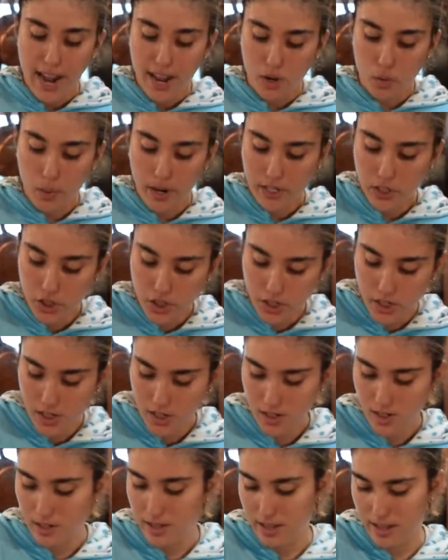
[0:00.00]
and white
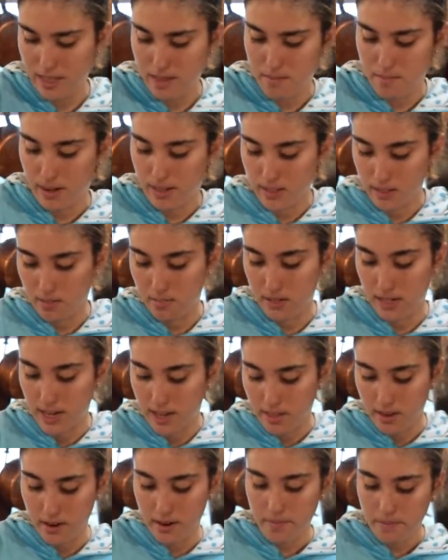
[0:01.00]
sugar and then mix them
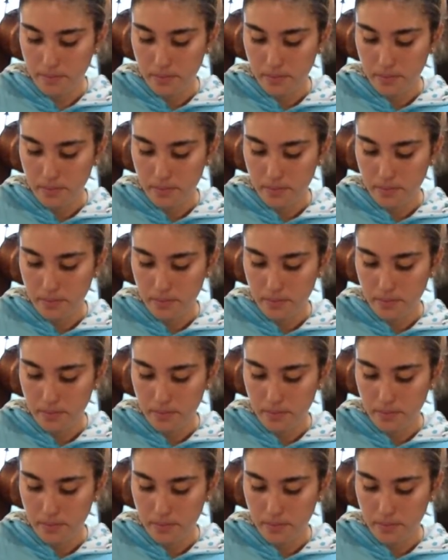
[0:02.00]
together,